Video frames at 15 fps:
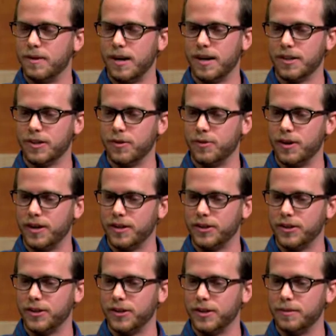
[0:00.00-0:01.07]
on going on the
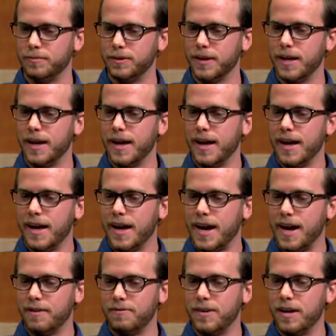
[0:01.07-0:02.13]
trip.
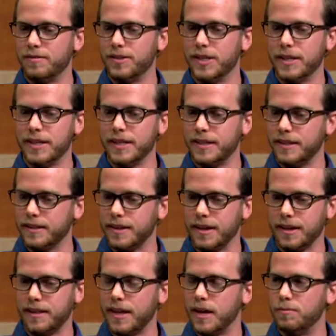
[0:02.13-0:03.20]
I've never done anything
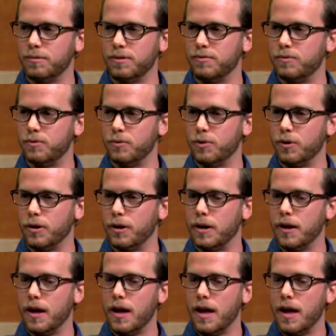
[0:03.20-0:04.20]
like that before.